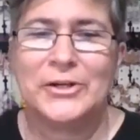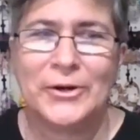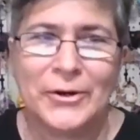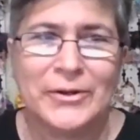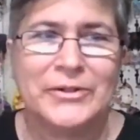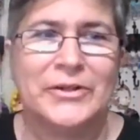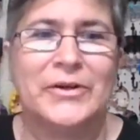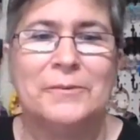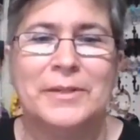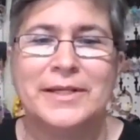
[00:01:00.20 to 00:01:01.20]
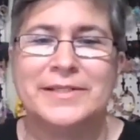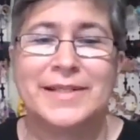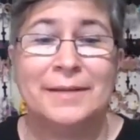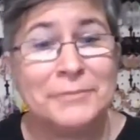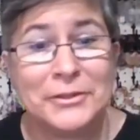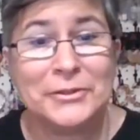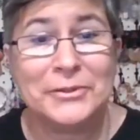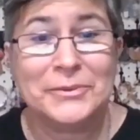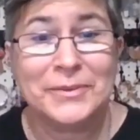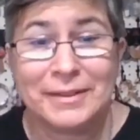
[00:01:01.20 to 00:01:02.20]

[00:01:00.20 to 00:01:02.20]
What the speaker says: hard, y'all, because I'm due.